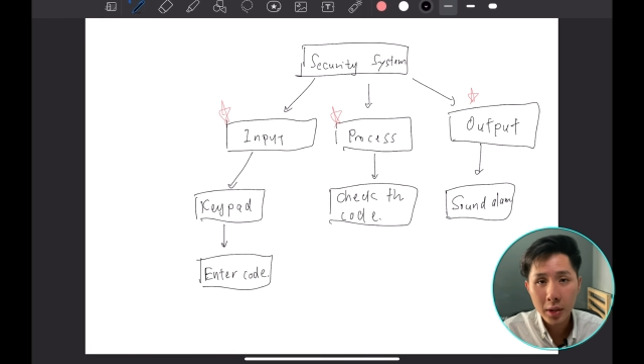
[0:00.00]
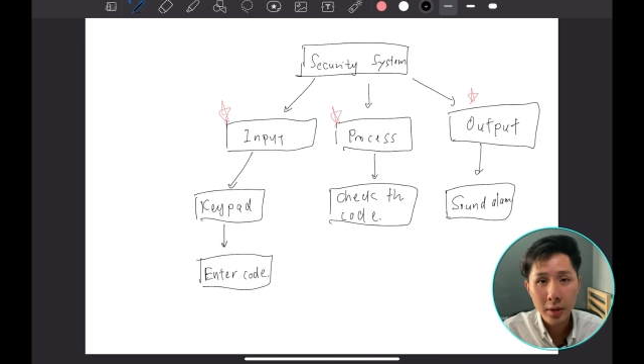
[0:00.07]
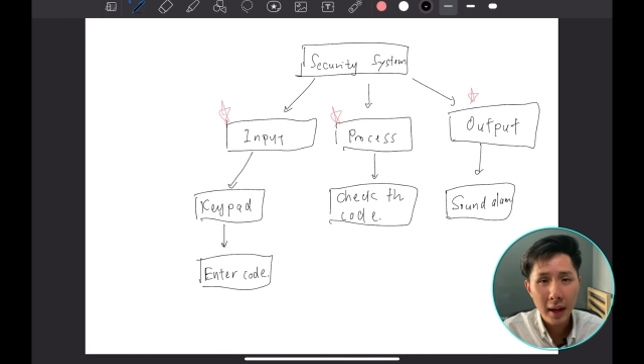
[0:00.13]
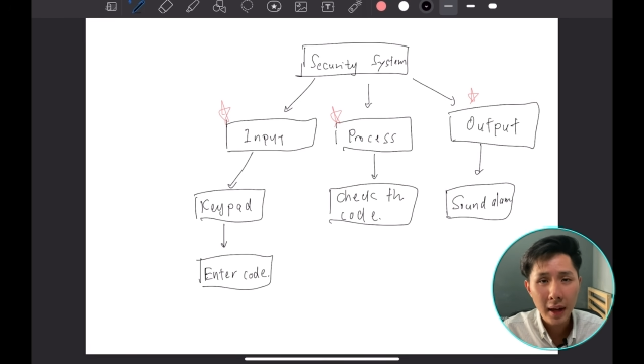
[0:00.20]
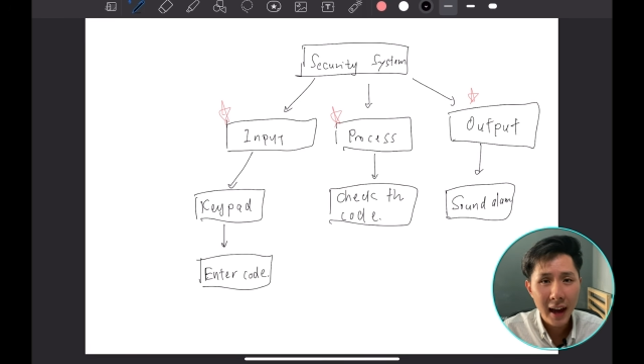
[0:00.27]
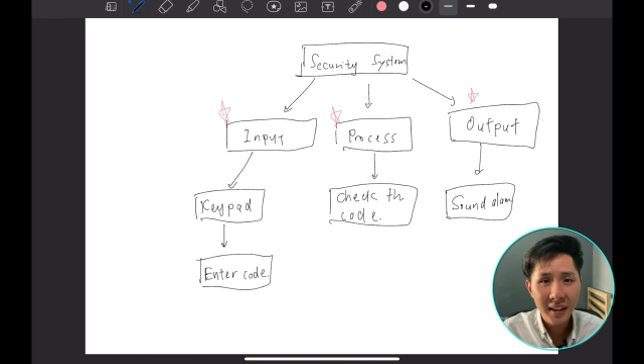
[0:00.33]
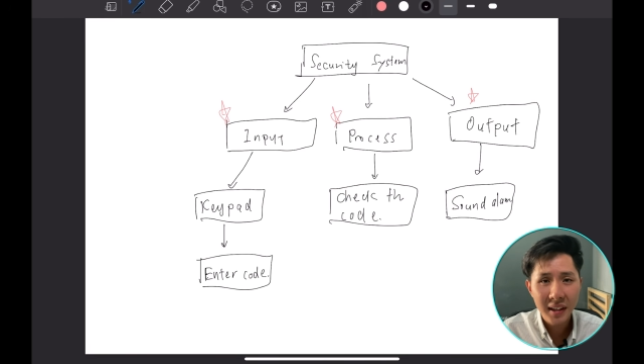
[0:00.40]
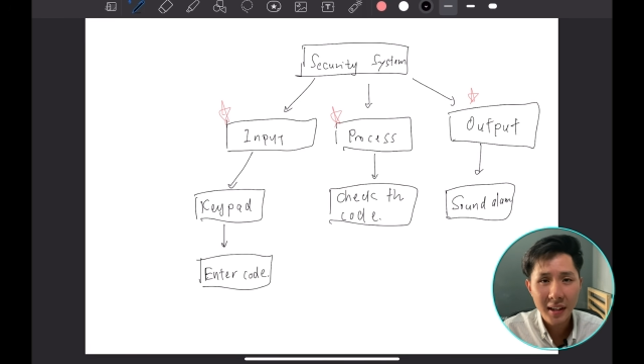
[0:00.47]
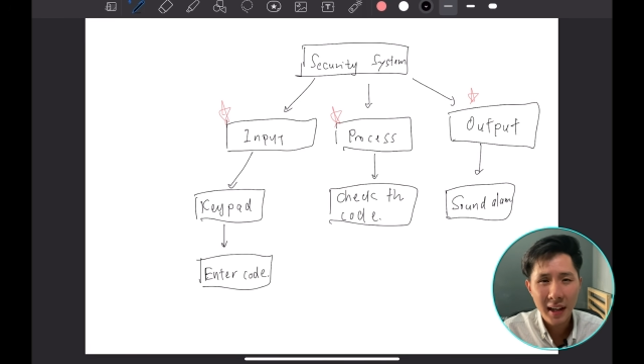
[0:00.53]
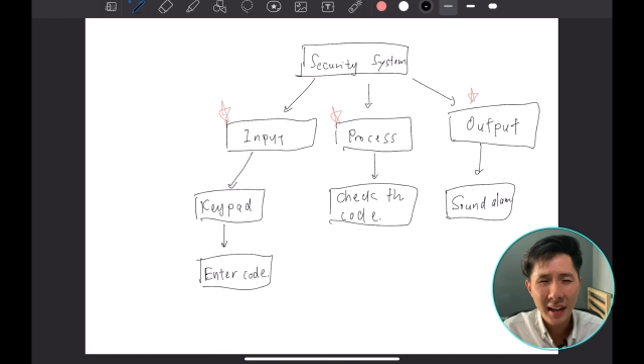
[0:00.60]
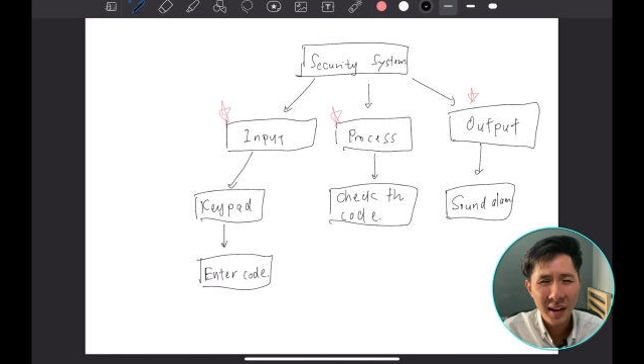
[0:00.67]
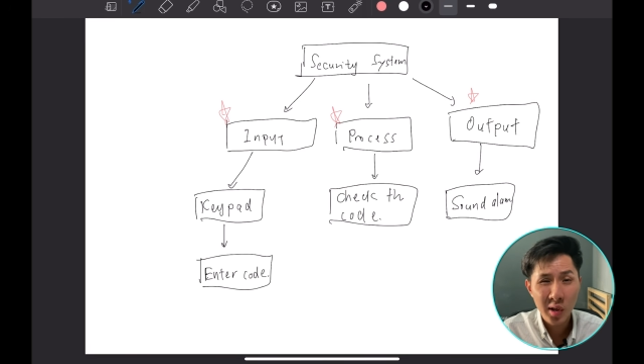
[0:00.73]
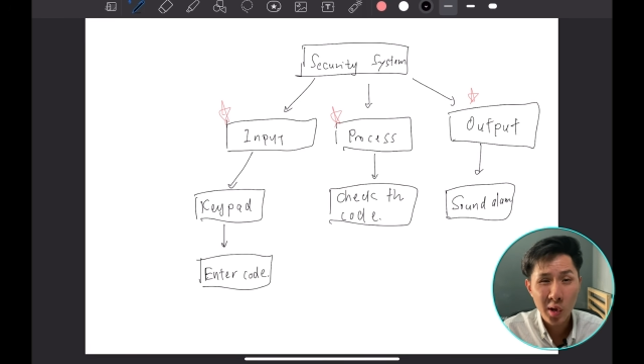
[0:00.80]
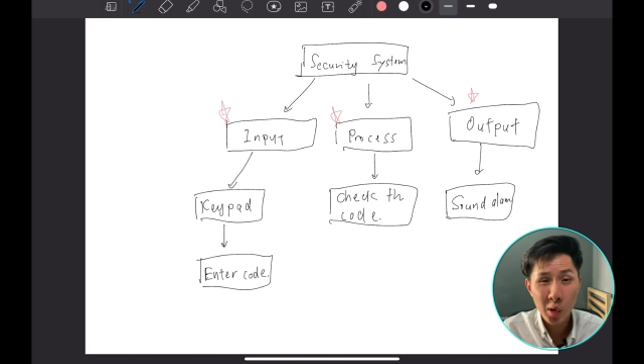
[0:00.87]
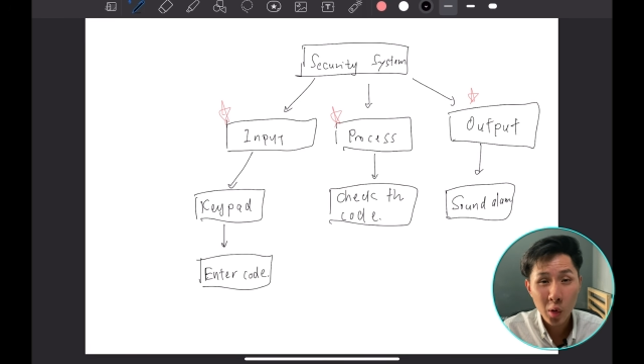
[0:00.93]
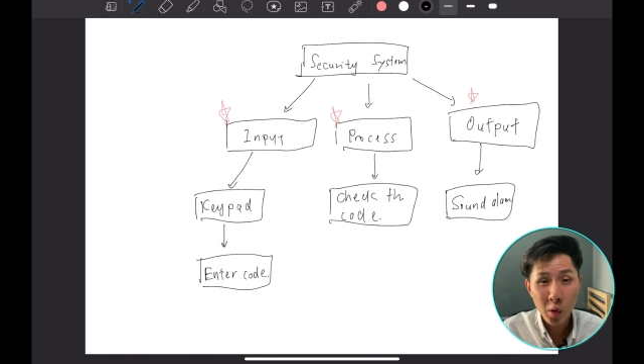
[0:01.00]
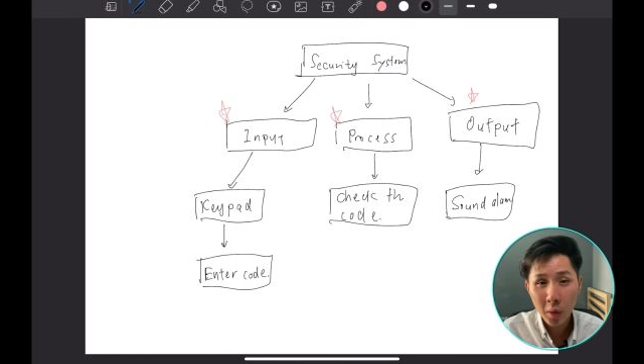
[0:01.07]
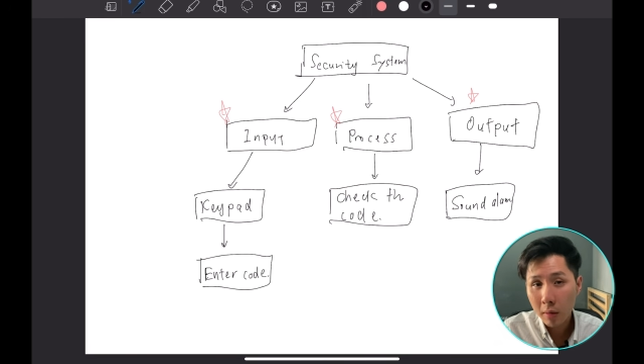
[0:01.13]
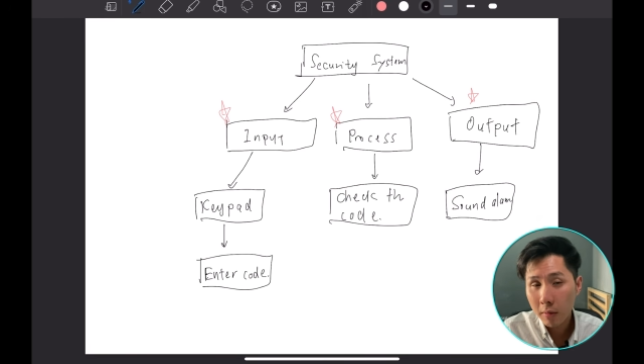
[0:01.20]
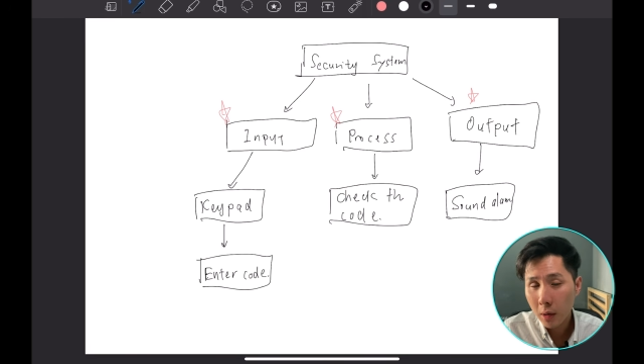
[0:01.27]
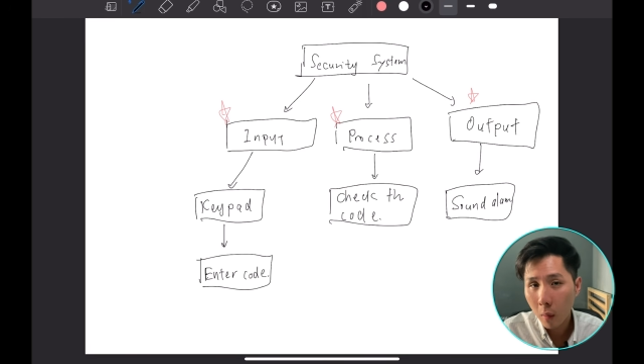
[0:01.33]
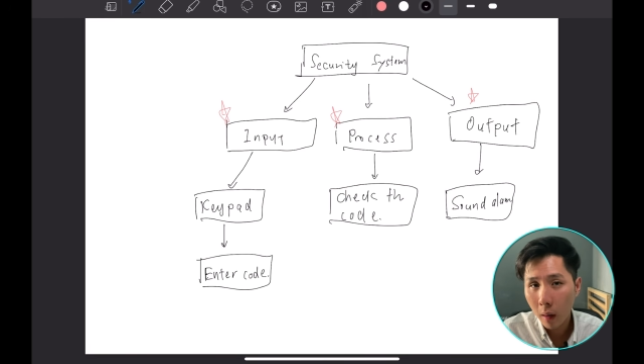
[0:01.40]
to add an
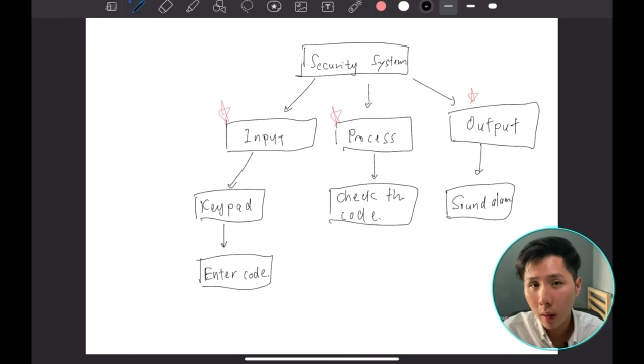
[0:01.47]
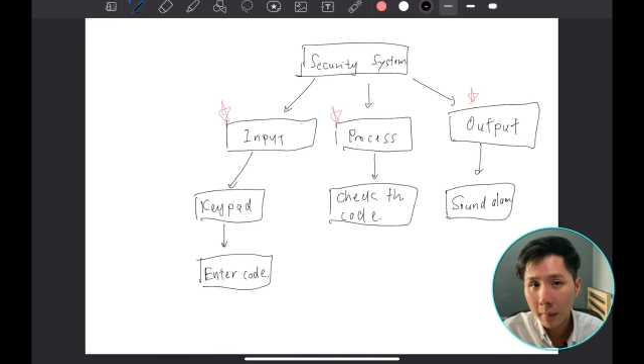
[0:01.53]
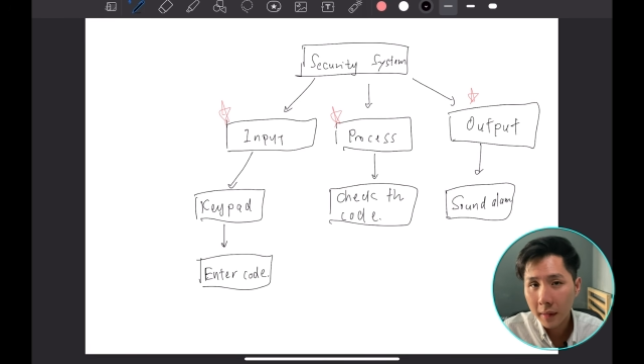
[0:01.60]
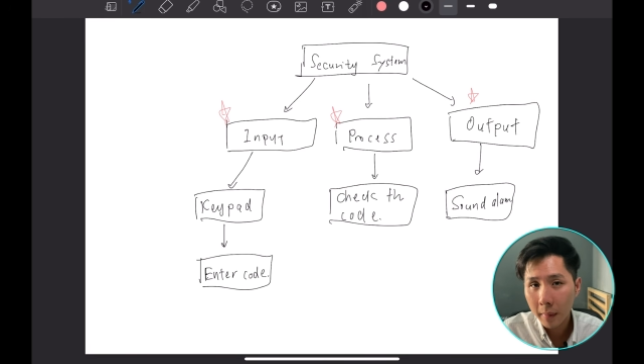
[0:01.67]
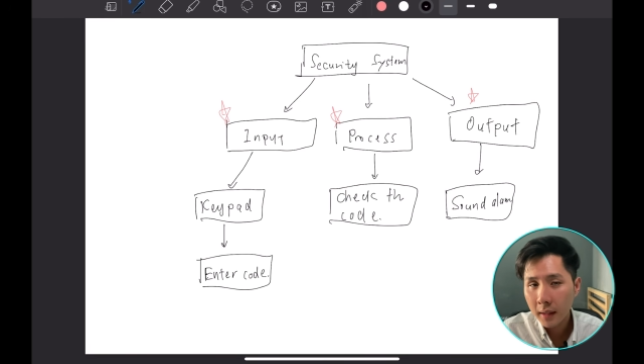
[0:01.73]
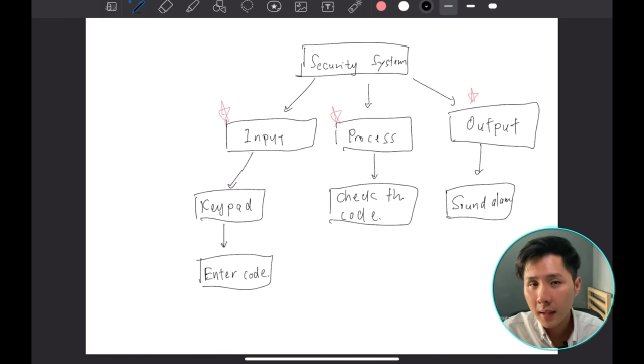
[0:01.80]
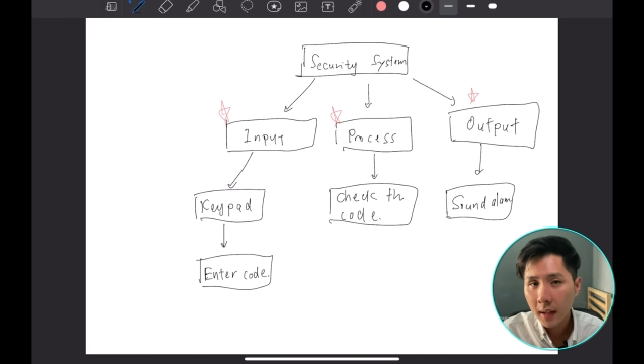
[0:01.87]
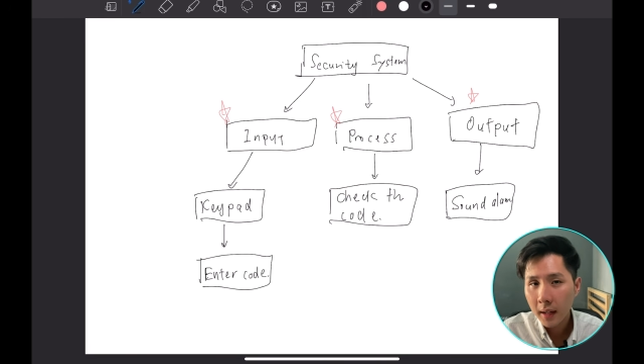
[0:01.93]
additional requirement,